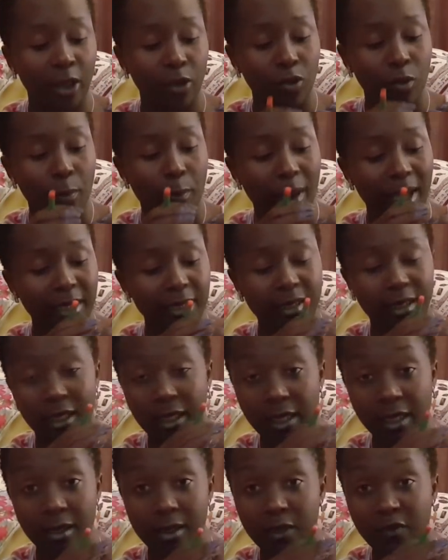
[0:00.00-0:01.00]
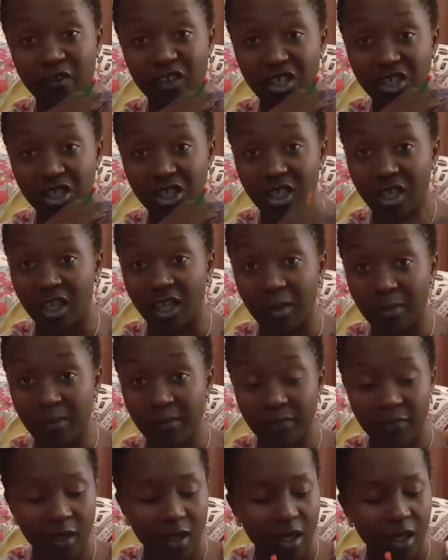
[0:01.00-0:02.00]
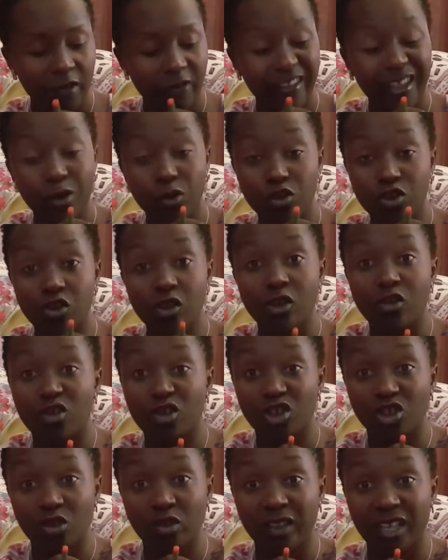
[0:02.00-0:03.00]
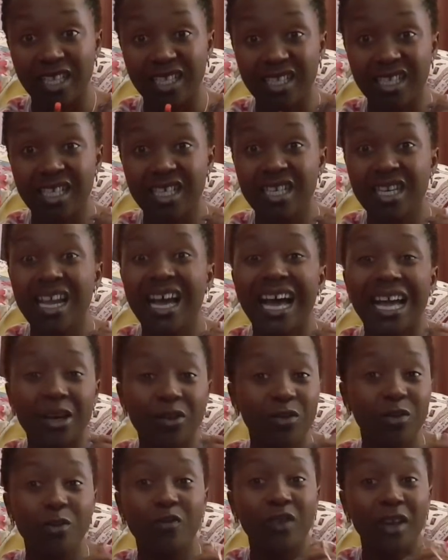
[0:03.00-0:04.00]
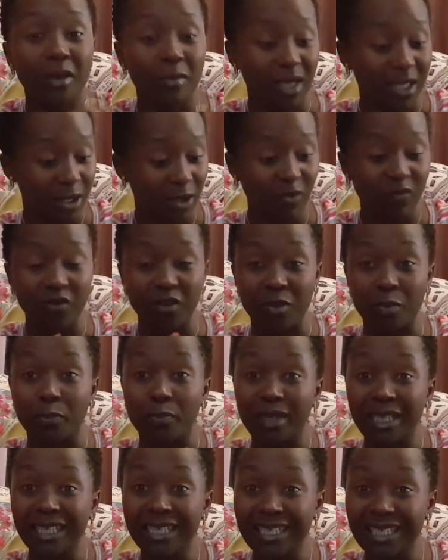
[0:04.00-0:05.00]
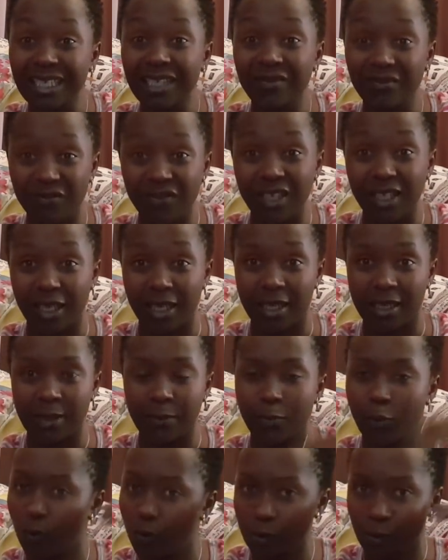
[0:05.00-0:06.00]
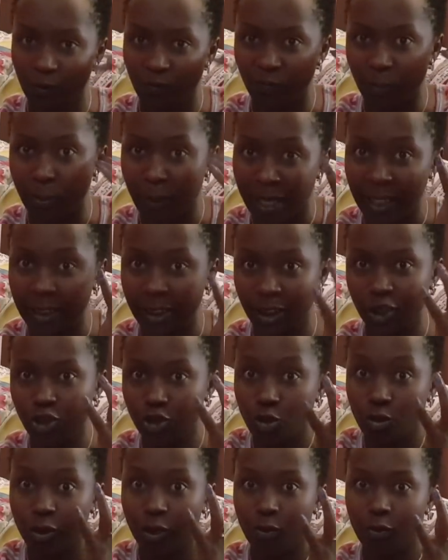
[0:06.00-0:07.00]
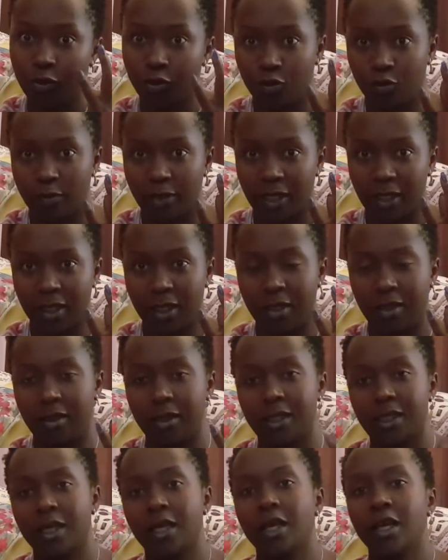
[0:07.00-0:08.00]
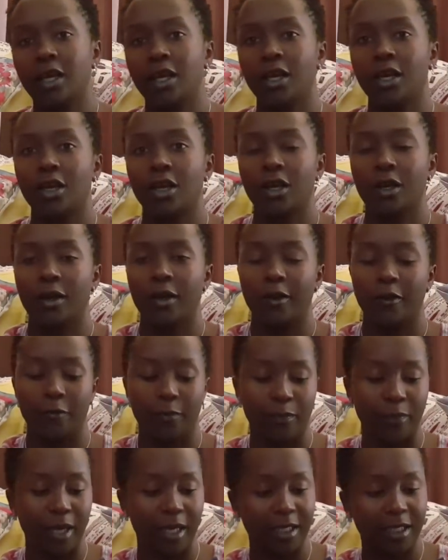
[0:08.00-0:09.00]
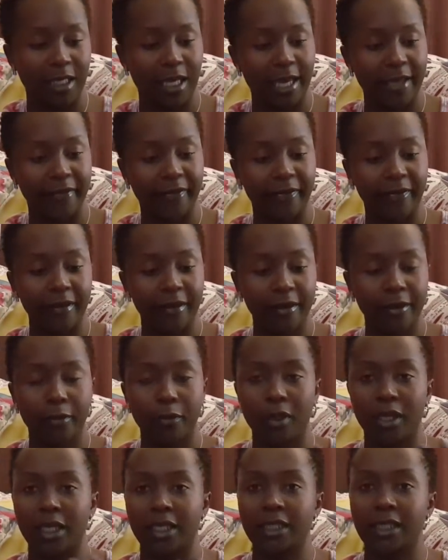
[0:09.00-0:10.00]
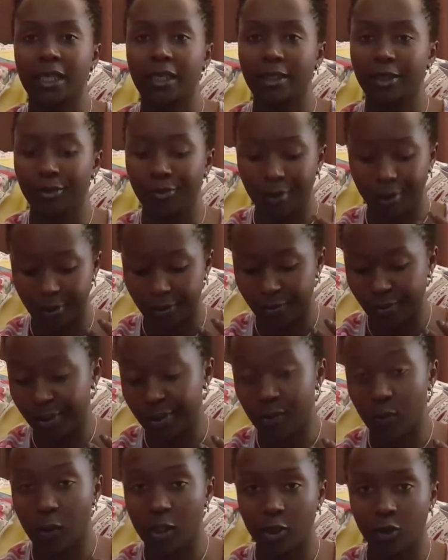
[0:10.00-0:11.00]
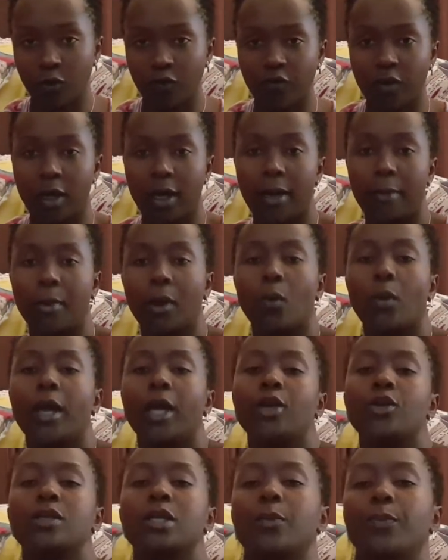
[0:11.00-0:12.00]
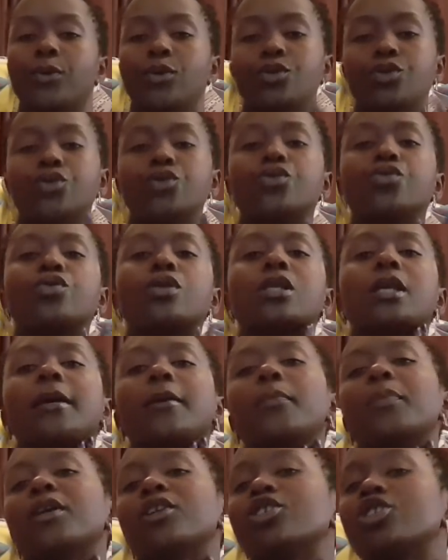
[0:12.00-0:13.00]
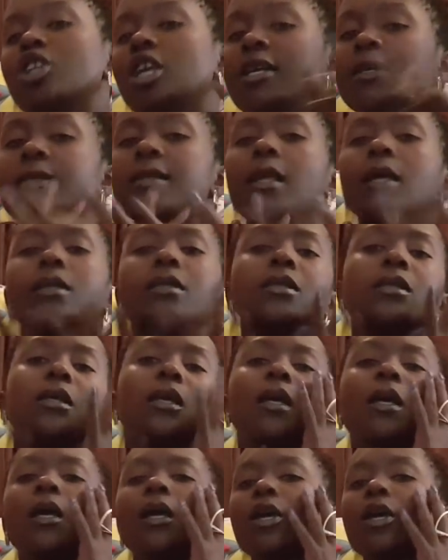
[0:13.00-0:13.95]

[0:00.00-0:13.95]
would bite the nails, finish them, then also encroach on the skin and find myself with bleeding fingers because of chewing onto my nails. But I think when I started going to this world of glamour where you're supposed to take pictures that